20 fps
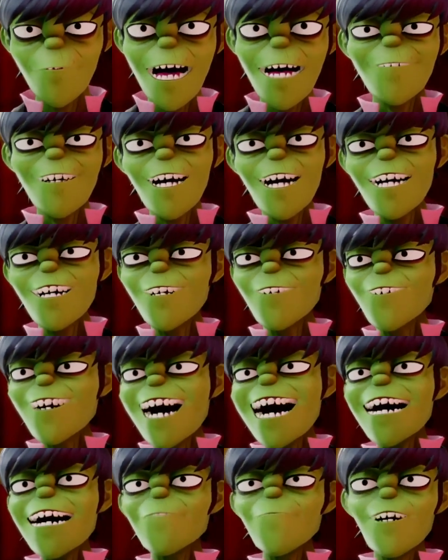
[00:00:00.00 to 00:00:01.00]
My vast
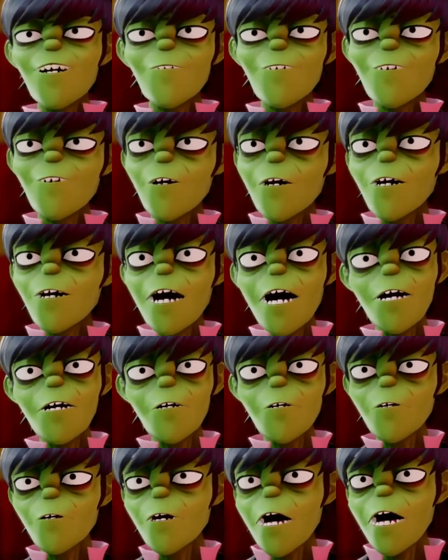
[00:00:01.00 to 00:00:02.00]
fame and
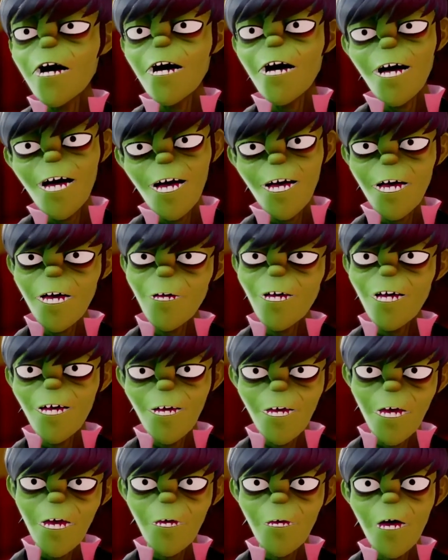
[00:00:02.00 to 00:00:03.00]
fortune
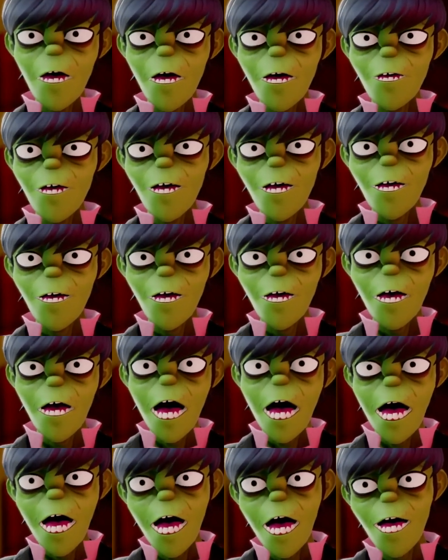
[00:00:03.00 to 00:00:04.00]
is the cross
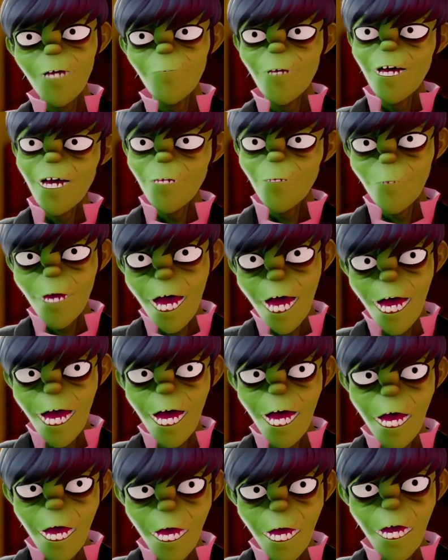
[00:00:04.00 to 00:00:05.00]
I must
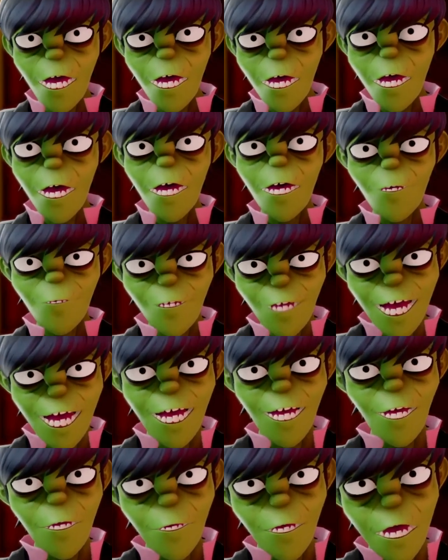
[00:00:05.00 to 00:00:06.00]
bear for
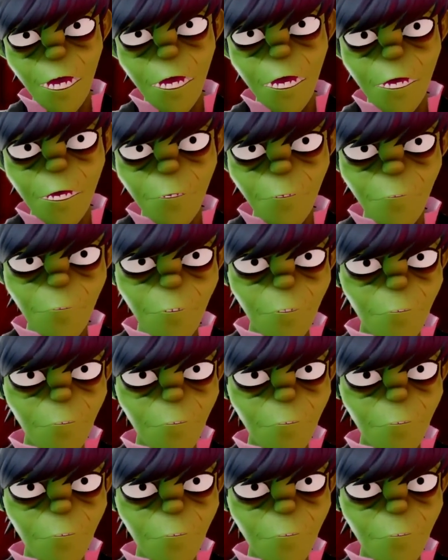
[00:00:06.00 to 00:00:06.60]
you lot.